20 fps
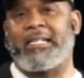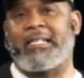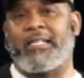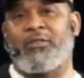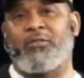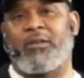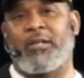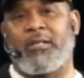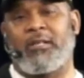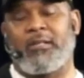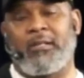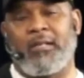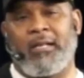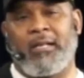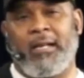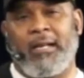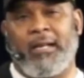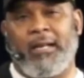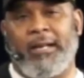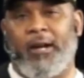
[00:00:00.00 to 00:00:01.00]
you can
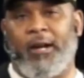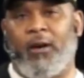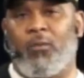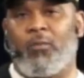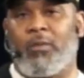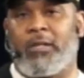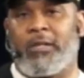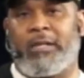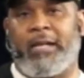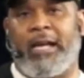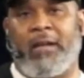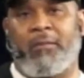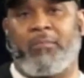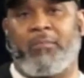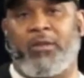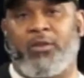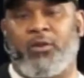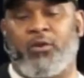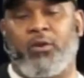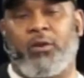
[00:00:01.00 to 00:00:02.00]
help with that,
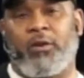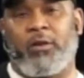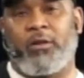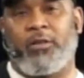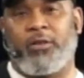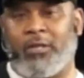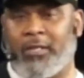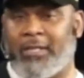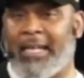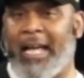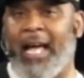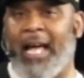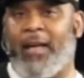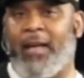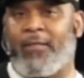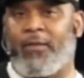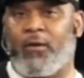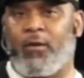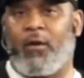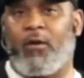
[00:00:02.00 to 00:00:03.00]
but your tithe,
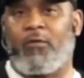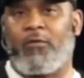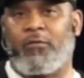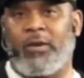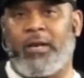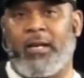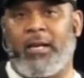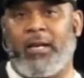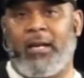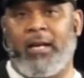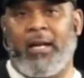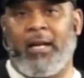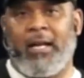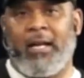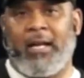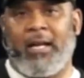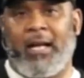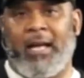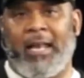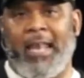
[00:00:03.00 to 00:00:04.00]
your offering,
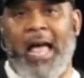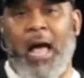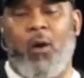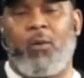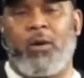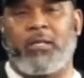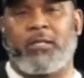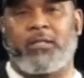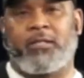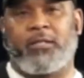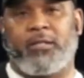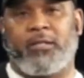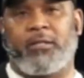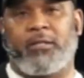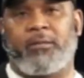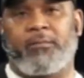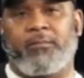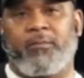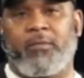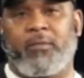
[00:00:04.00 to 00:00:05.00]
allow us to
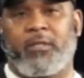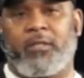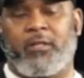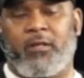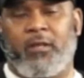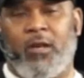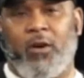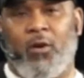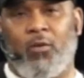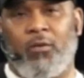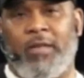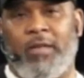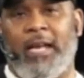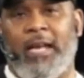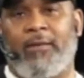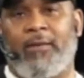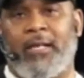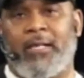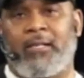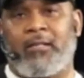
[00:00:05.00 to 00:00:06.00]
go
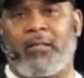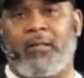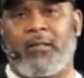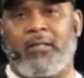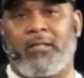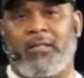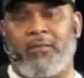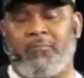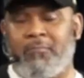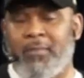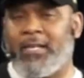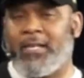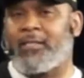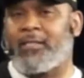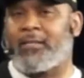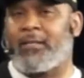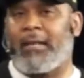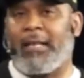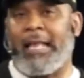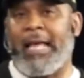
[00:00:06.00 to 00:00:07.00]
there and to
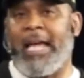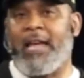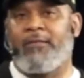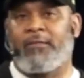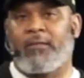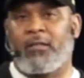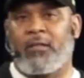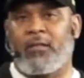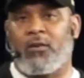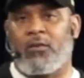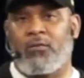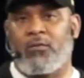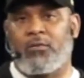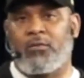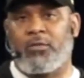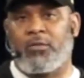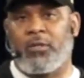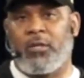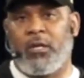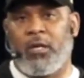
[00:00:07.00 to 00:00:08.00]
minister life to
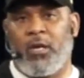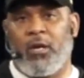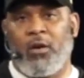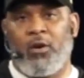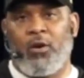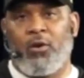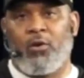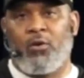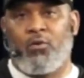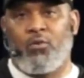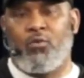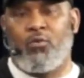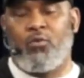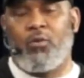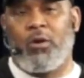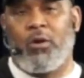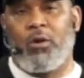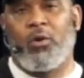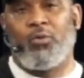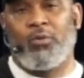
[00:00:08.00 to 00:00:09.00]
those who
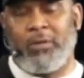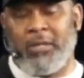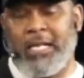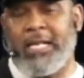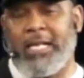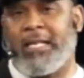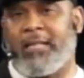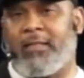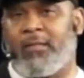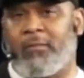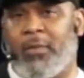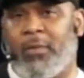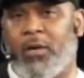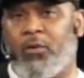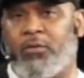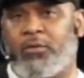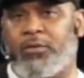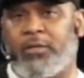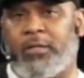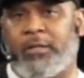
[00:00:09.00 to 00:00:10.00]
need it the
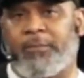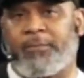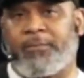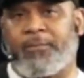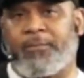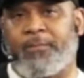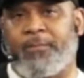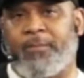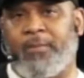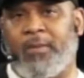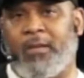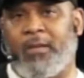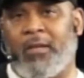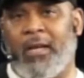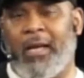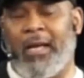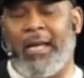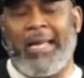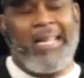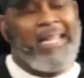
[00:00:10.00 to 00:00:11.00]
most.
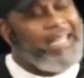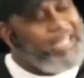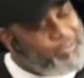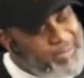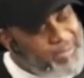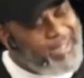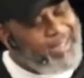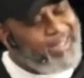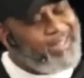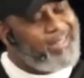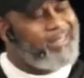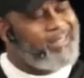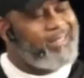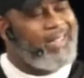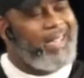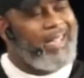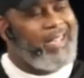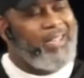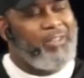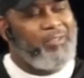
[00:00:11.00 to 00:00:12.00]
You need to
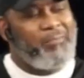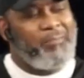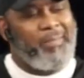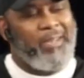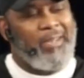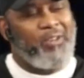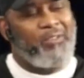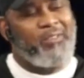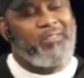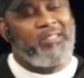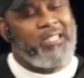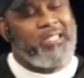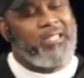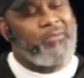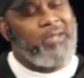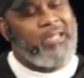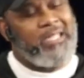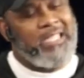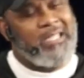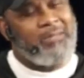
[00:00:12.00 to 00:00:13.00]
understand, your
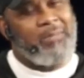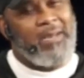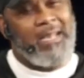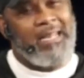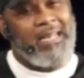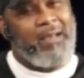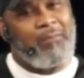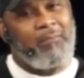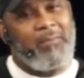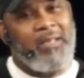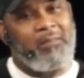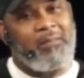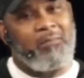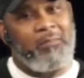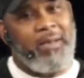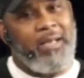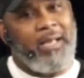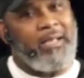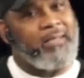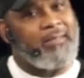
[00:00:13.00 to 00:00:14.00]
situation may not be the
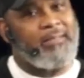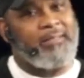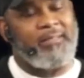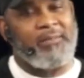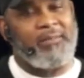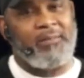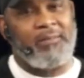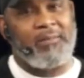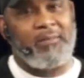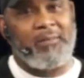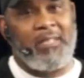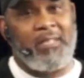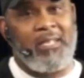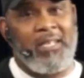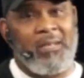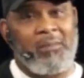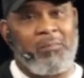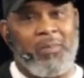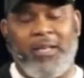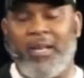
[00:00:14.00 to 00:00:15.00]
best,
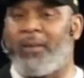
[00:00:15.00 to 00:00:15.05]
but there are